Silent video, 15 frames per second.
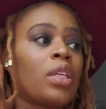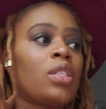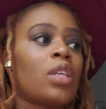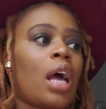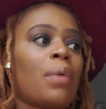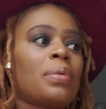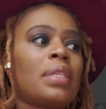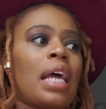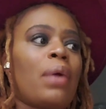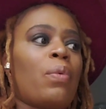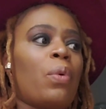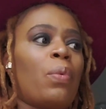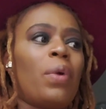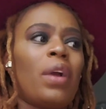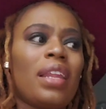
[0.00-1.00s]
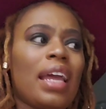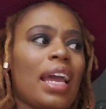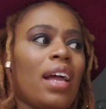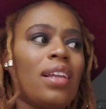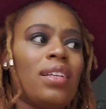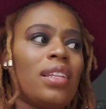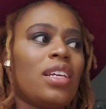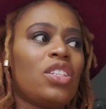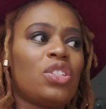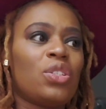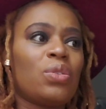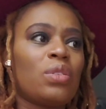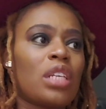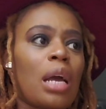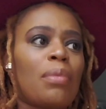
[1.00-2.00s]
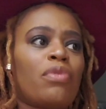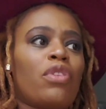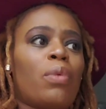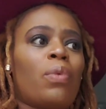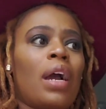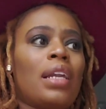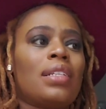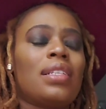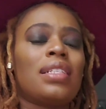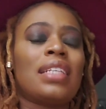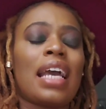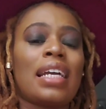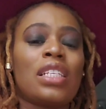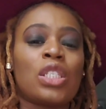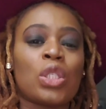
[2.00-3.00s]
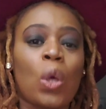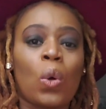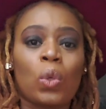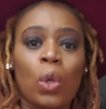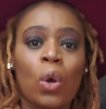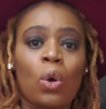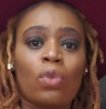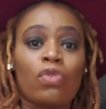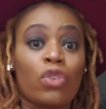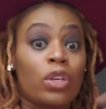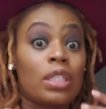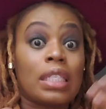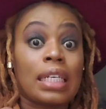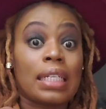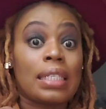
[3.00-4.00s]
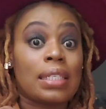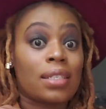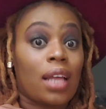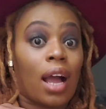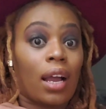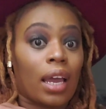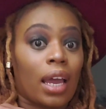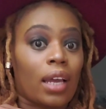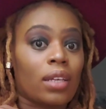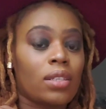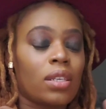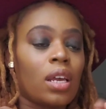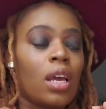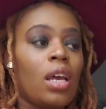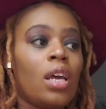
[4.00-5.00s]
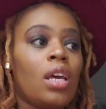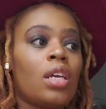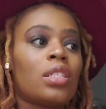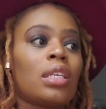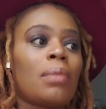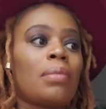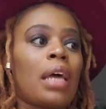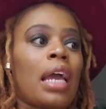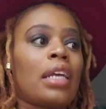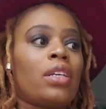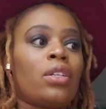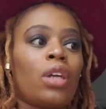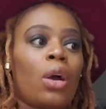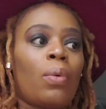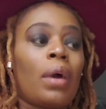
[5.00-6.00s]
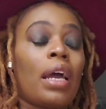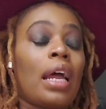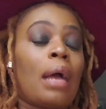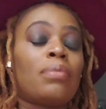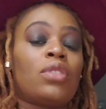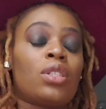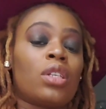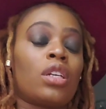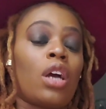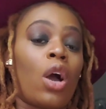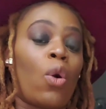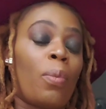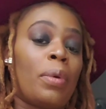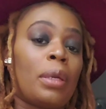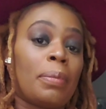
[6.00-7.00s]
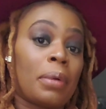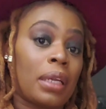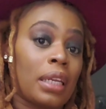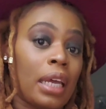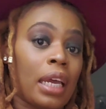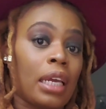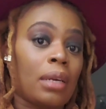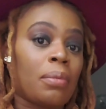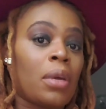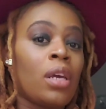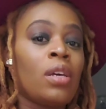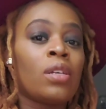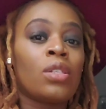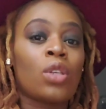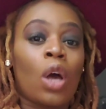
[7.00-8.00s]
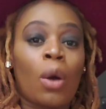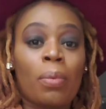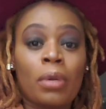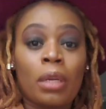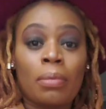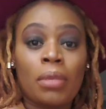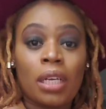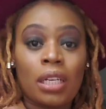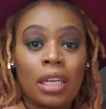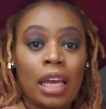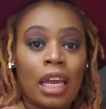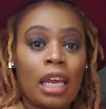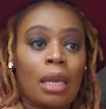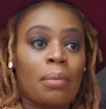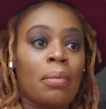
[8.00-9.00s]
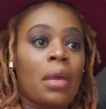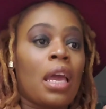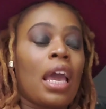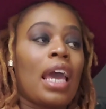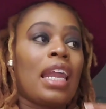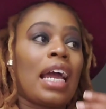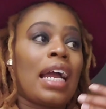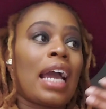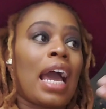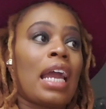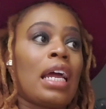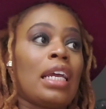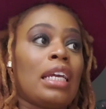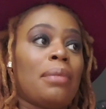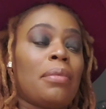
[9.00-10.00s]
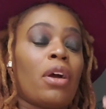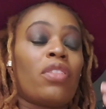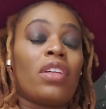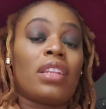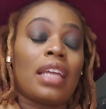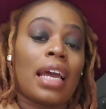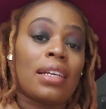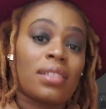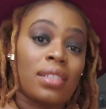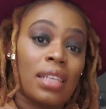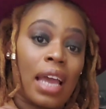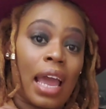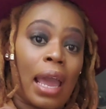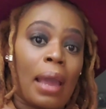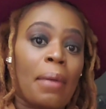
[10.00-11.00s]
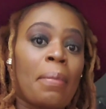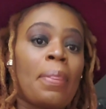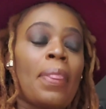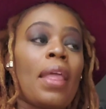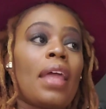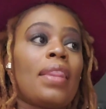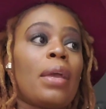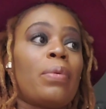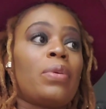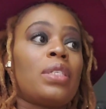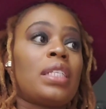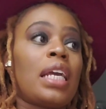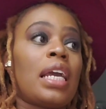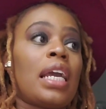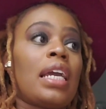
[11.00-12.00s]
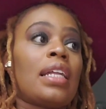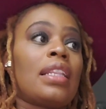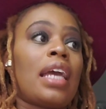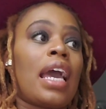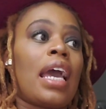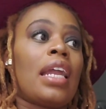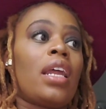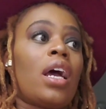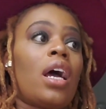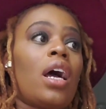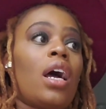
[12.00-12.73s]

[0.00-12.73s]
So I was like, well, where the hell are these shoes coming from? Why does it take so long for it to get to StockX? So I'm like, you know what? I'm just going to open up a claim. So I opened up the claim, and I got an email the next day, and they were saying that